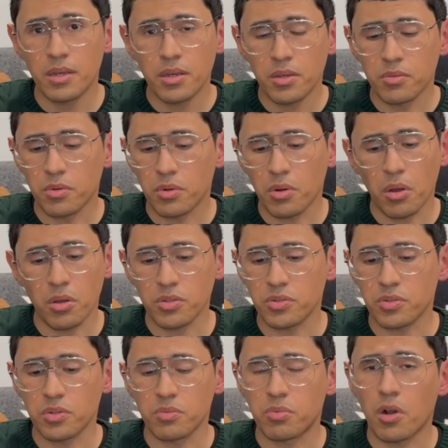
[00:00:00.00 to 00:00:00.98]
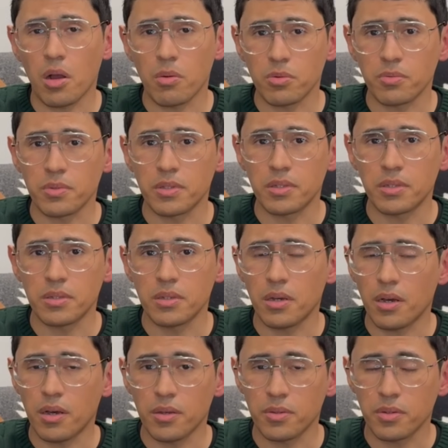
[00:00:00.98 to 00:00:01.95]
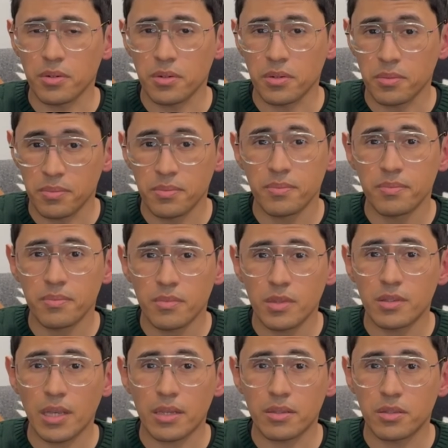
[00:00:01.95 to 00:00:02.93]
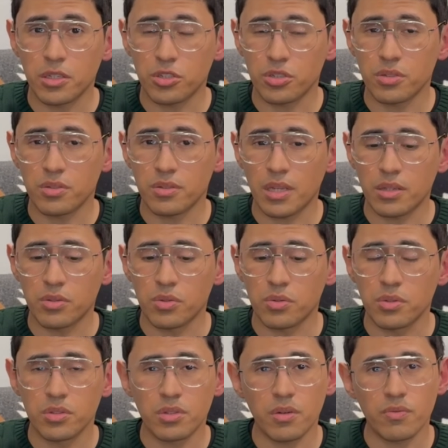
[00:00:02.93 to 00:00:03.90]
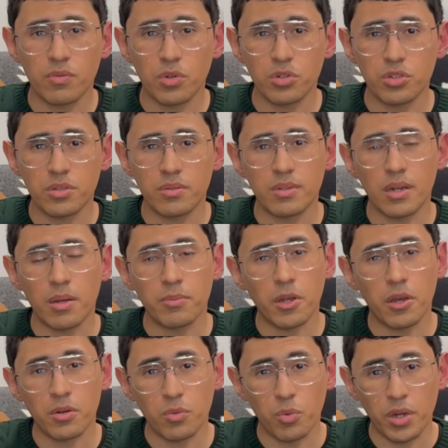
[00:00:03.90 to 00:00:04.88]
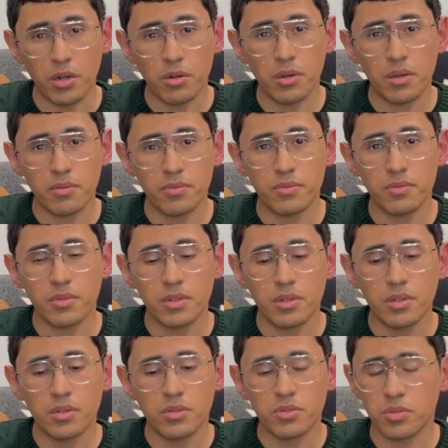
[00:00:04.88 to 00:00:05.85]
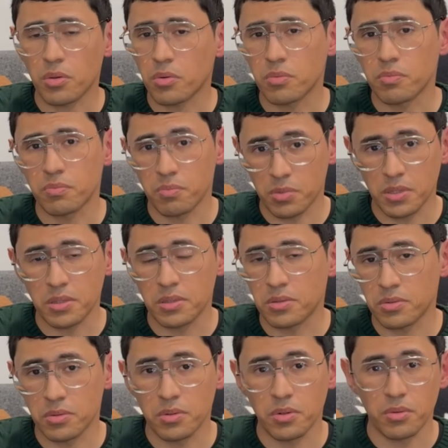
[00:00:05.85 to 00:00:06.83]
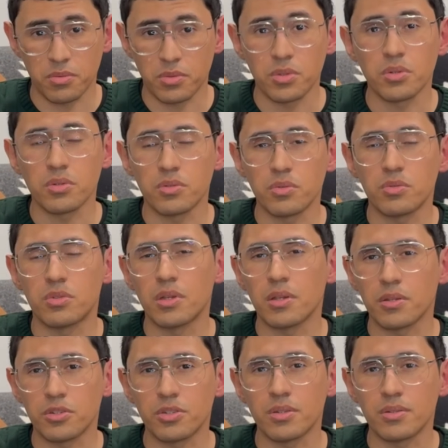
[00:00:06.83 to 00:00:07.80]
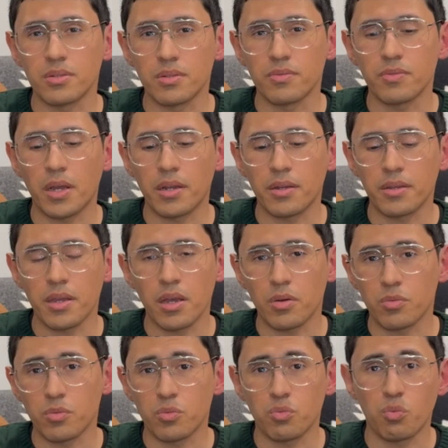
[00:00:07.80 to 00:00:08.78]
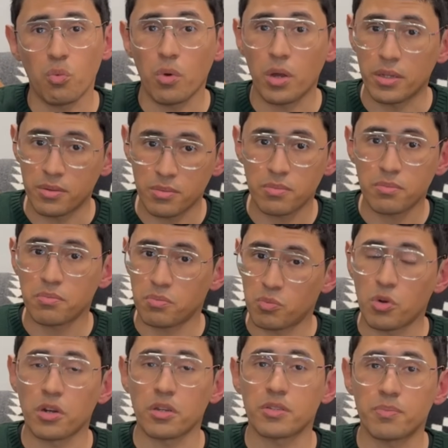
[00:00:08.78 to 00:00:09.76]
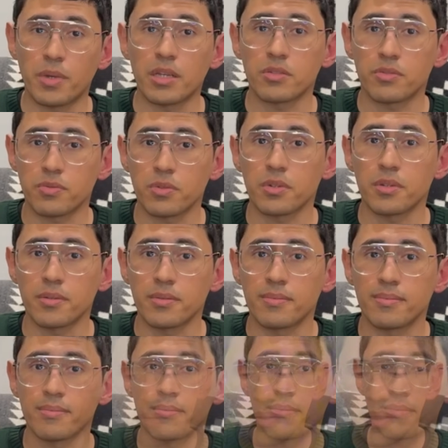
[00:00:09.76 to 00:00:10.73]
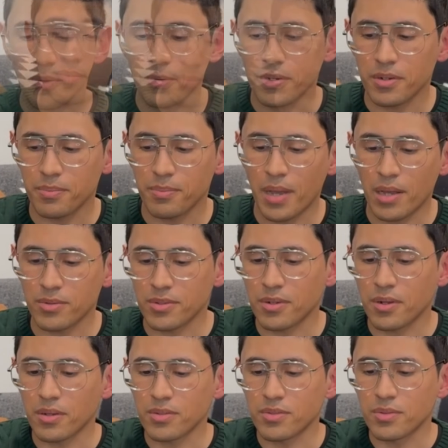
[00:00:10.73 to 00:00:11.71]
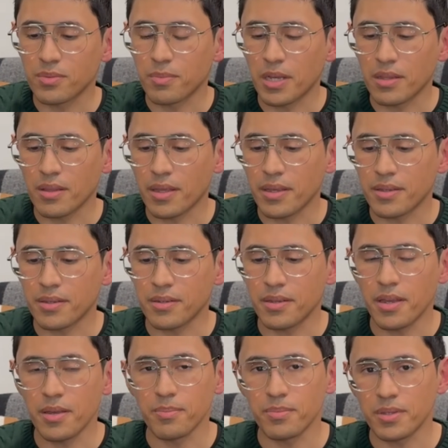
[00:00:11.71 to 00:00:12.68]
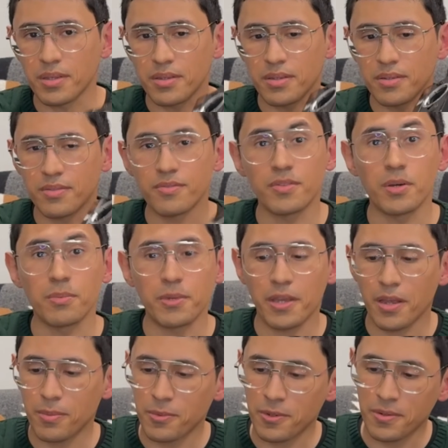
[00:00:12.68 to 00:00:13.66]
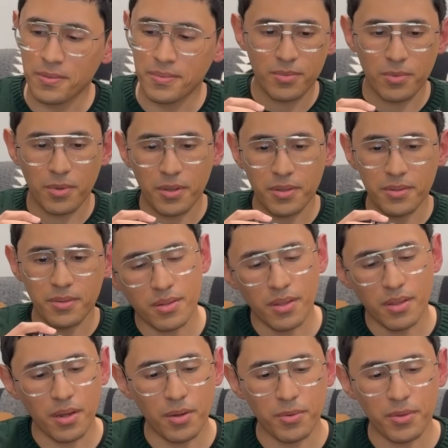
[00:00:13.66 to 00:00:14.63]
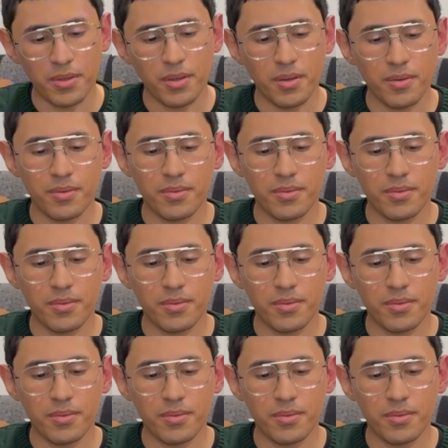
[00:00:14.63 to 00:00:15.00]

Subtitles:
there are also probably other technicians that do this conversion that I'm not aware of. So please, do your due diligence in finding out what works best for you. Okay, now we're going to mount it onto my Leica MP film camera. Right, there we go.